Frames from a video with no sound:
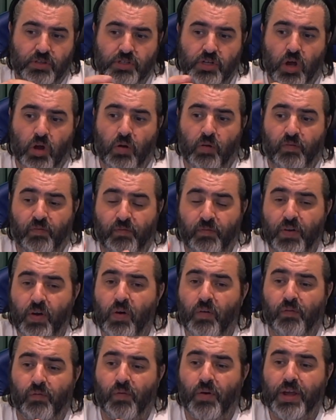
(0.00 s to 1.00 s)
So
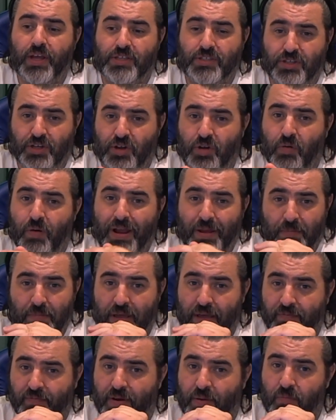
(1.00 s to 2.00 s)
feel free to correct
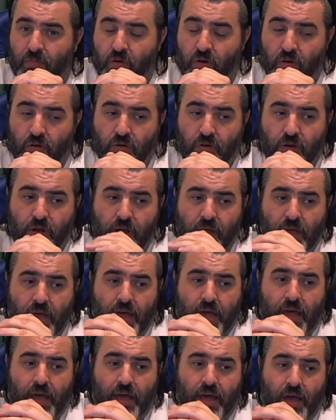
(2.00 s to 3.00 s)
me if I'm wrong,
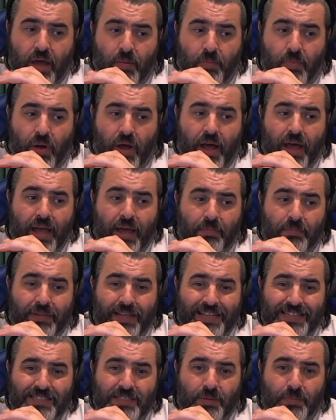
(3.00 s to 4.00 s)
but I am
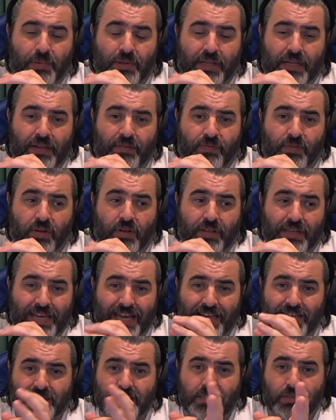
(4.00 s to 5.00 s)
led to believe that
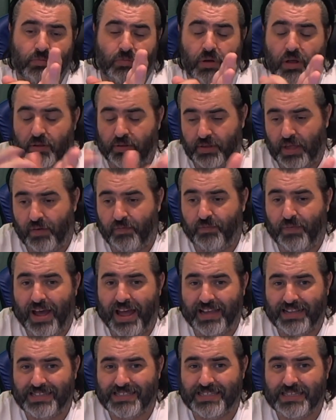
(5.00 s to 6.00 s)
yes, well, a
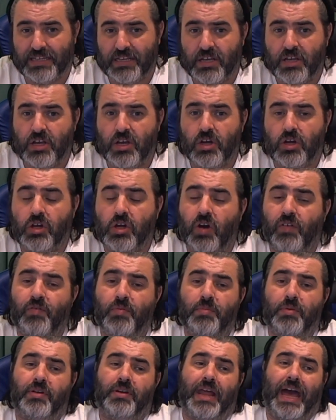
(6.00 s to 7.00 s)
fact,
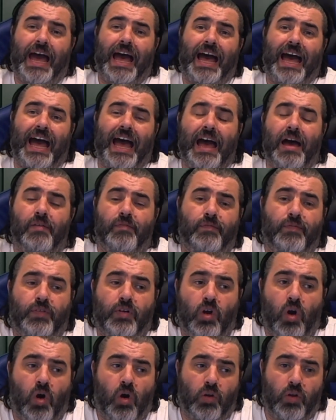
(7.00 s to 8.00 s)
government have
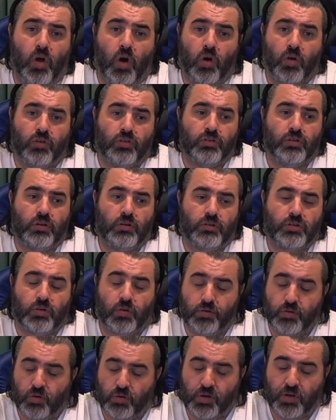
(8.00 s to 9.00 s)
gone on,
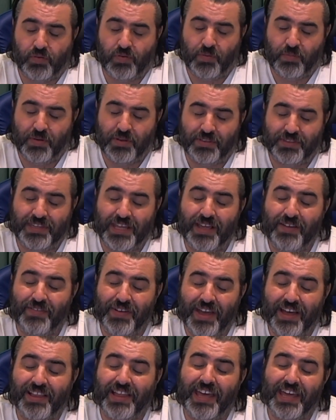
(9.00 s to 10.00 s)
sorry, not government,
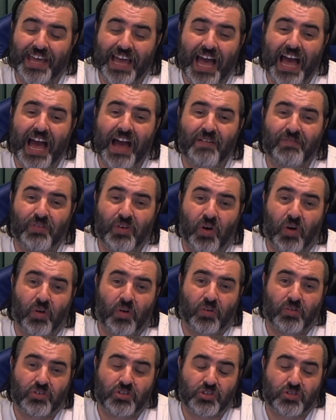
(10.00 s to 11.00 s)
DVLA have gone
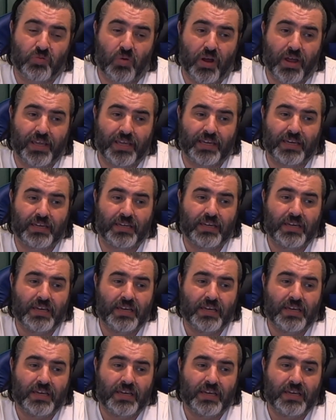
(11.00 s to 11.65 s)
on strike.